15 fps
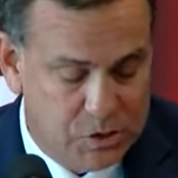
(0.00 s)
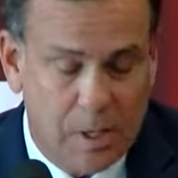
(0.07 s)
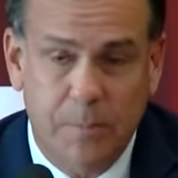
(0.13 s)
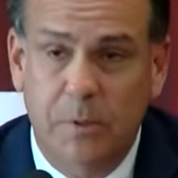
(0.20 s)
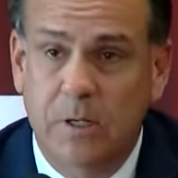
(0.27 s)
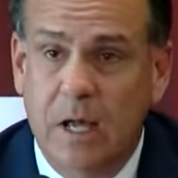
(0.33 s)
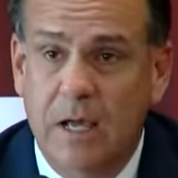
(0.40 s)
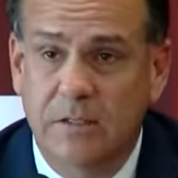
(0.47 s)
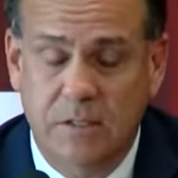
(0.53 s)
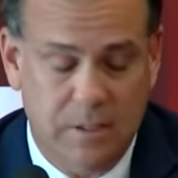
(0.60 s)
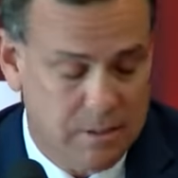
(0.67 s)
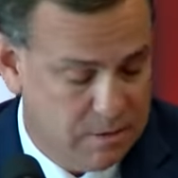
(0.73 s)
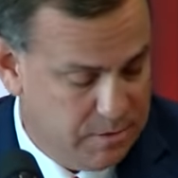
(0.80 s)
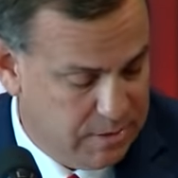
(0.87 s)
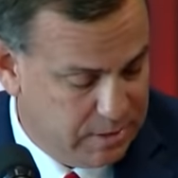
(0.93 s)

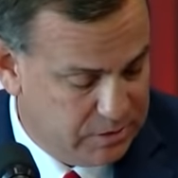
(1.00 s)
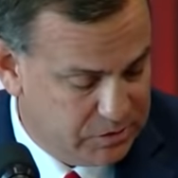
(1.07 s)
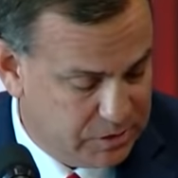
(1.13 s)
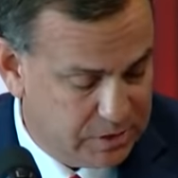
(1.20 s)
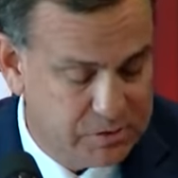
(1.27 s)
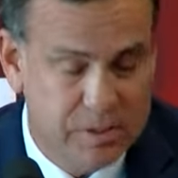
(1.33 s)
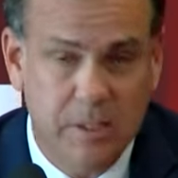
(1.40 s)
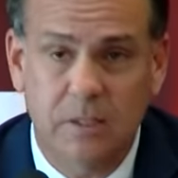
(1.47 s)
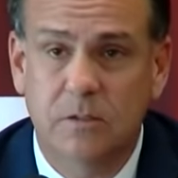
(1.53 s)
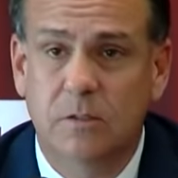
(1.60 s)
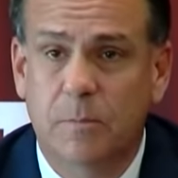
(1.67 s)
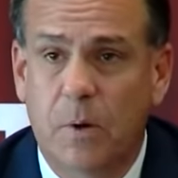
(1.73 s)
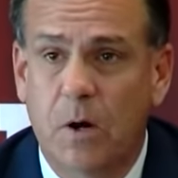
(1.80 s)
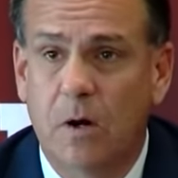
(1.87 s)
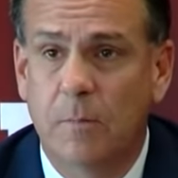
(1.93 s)
jeopardizing the existing
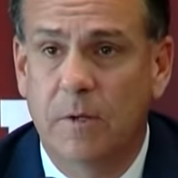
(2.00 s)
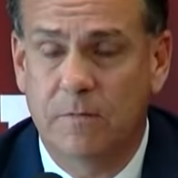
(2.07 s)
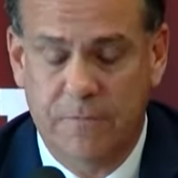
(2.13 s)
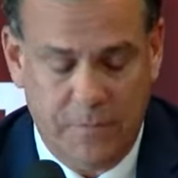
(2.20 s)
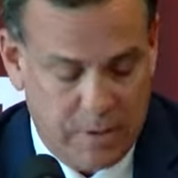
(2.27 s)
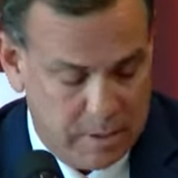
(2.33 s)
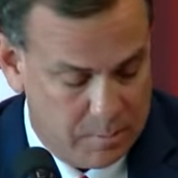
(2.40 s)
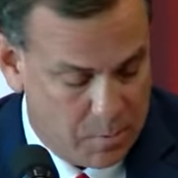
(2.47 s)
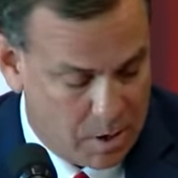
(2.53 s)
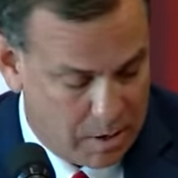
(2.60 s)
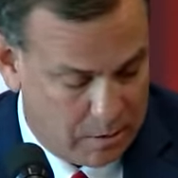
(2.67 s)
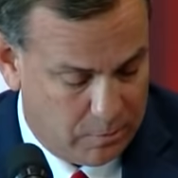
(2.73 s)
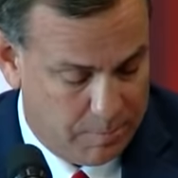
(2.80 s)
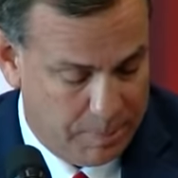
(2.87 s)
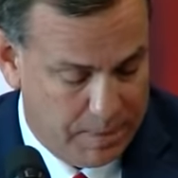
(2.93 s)
department funding
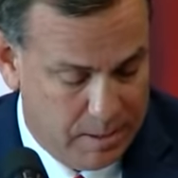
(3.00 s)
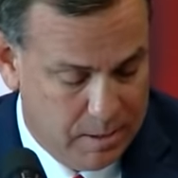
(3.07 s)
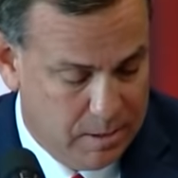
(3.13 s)
model.